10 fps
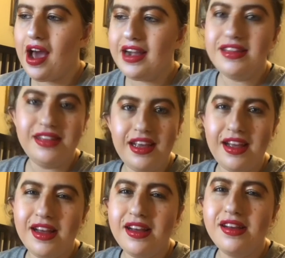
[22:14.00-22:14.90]

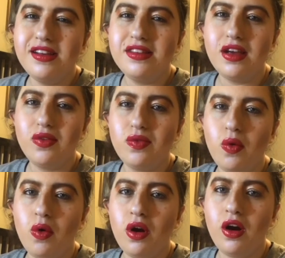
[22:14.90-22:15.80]
ideas
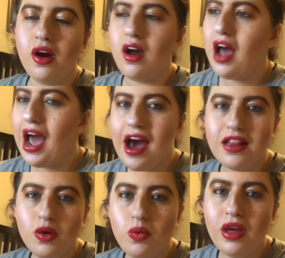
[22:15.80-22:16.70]
for
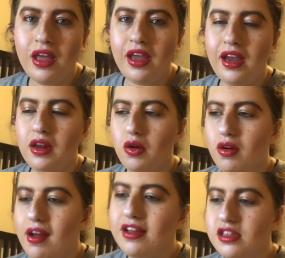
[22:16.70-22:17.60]
Halloween or
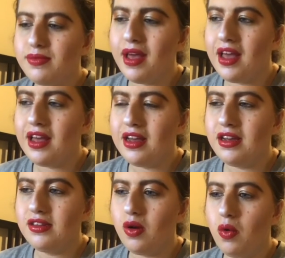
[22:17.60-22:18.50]

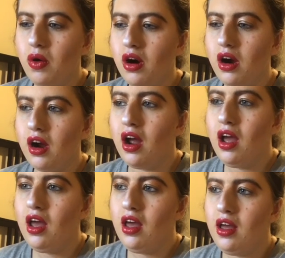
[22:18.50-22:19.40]
Christmas or
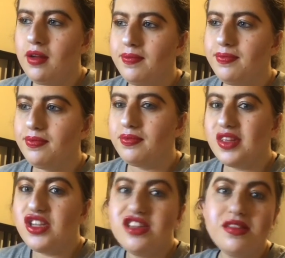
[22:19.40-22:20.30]

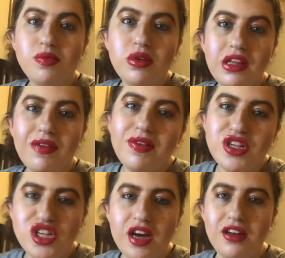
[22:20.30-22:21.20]
just some really
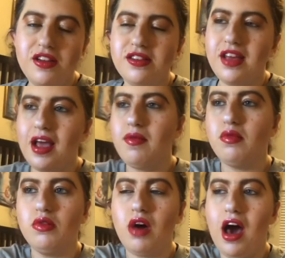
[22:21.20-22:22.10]
fun challenges,
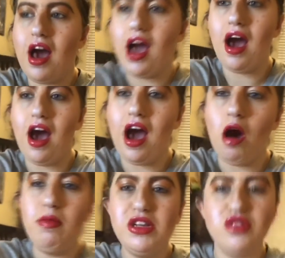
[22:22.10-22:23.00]

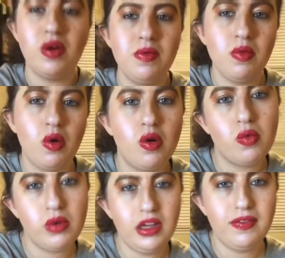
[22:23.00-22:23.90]
I'll be doing
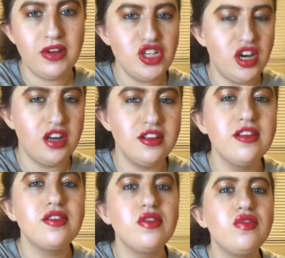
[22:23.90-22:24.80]
more really fun
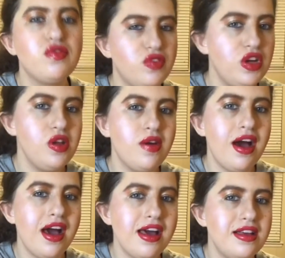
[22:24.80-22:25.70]
challenges for you
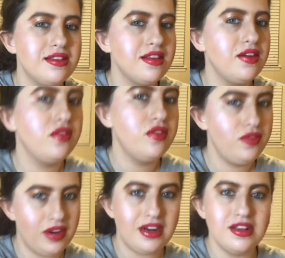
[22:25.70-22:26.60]
guys
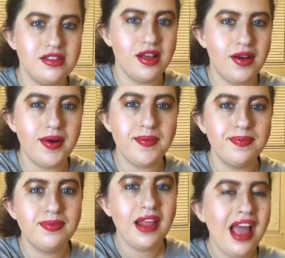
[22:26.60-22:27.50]
very soon.